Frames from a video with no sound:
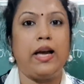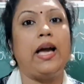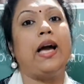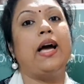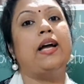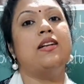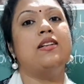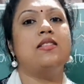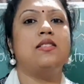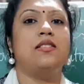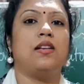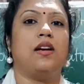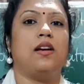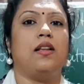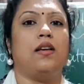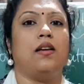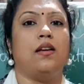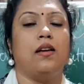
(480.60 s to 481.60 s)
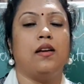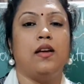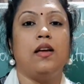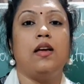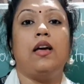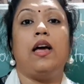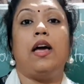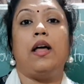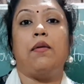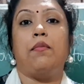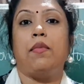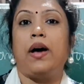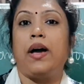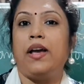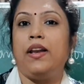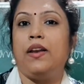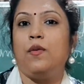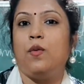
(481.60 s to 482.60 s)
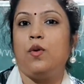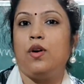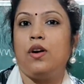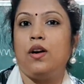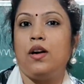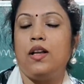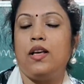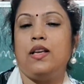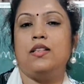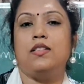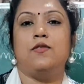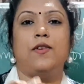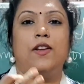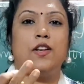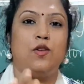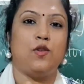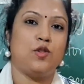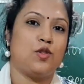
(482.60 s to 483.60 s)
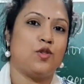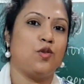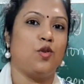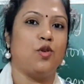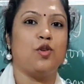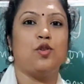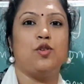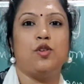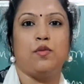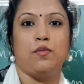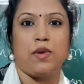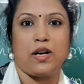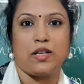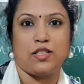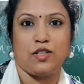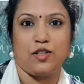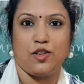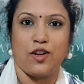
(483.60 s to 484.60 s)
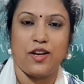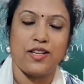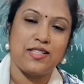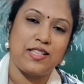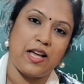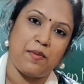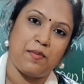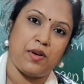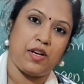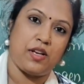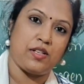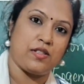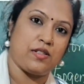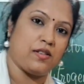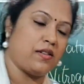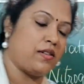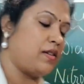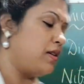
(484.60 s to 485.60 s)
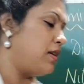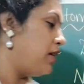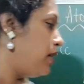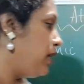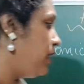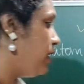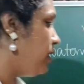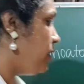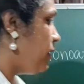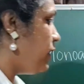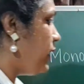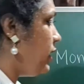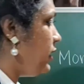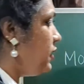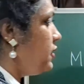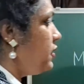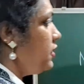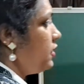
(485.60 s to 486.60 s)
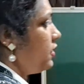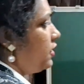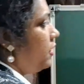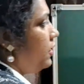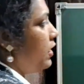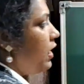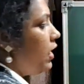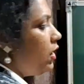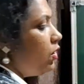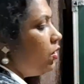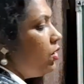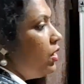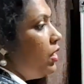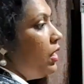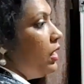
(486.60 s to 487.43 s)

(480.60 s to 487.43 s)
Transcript: and study, and my reward is when you score good marks in your examination, right? Now,